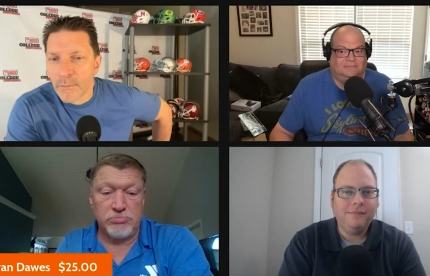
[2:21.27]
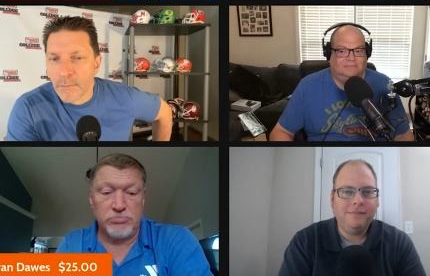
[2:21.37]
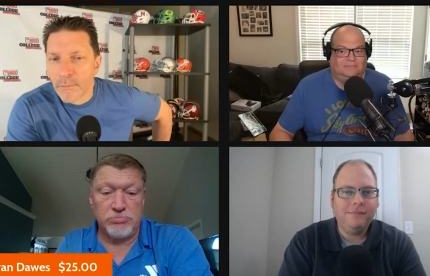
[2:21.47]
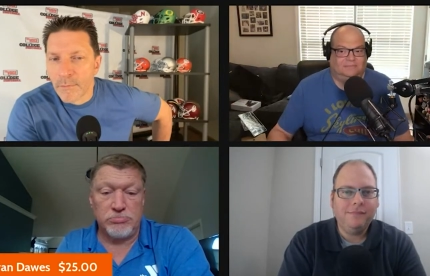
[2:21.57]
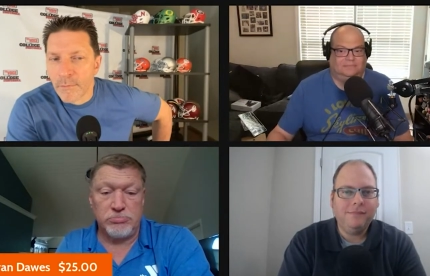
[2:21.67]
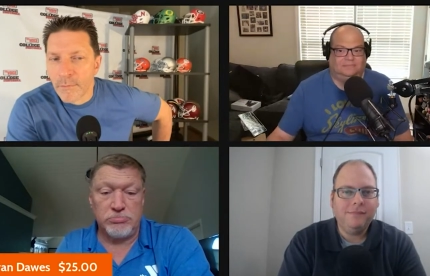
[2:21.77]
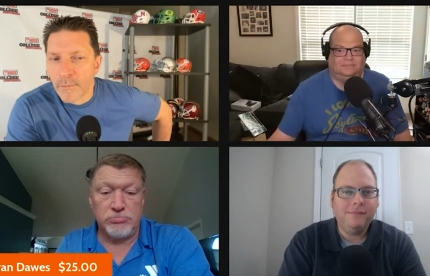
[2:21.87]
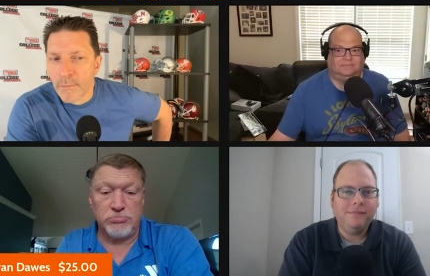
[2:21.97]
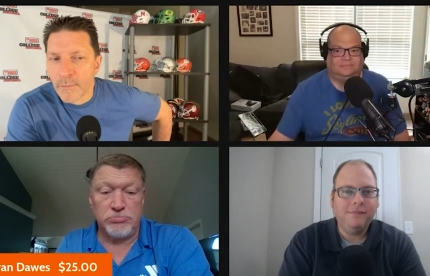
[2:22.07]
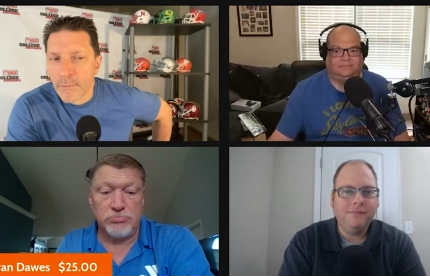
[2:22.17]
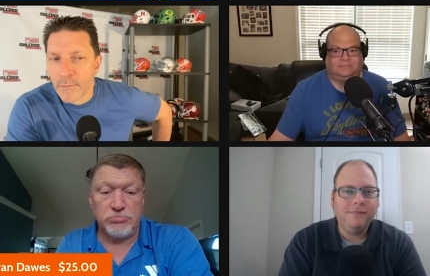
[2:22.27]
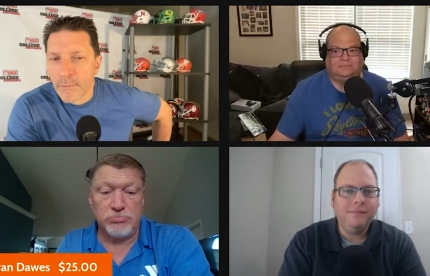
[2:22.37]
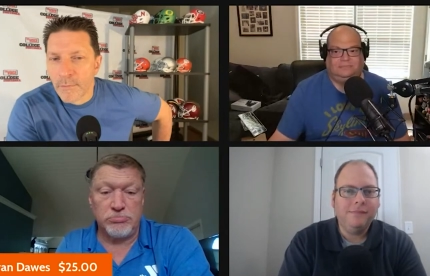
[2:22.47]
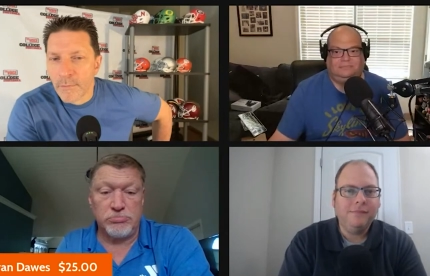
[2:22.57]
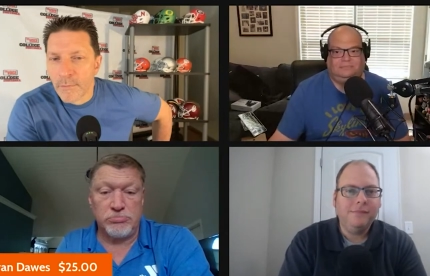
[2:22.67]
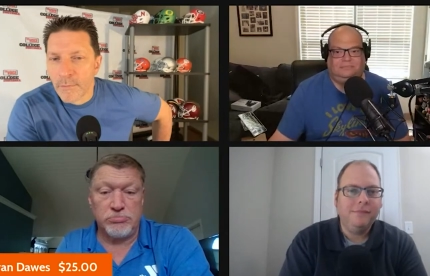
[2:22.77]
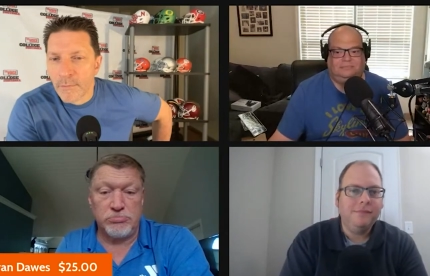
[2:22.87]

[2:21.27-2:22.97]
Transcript: (no one is talking)